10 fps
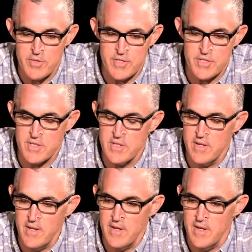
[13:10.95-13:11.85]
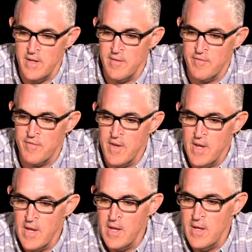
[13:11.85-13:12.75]
It's just if
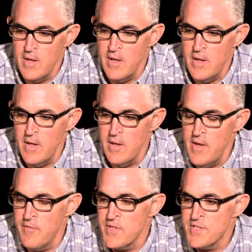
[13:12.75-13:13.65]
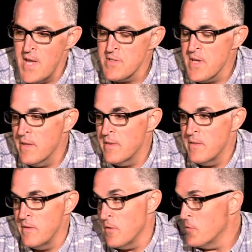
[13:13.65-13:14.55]
it sounds like
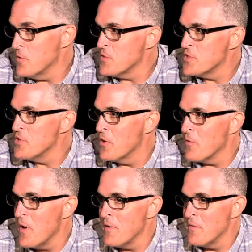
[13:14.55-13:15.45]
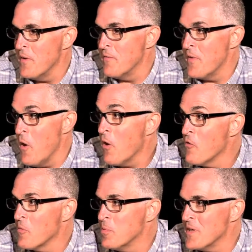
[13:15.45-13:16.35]
you're just joking around, if they are
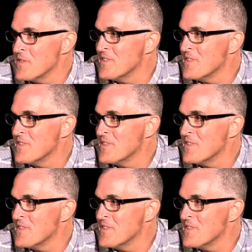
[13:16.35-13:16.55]
overplugged,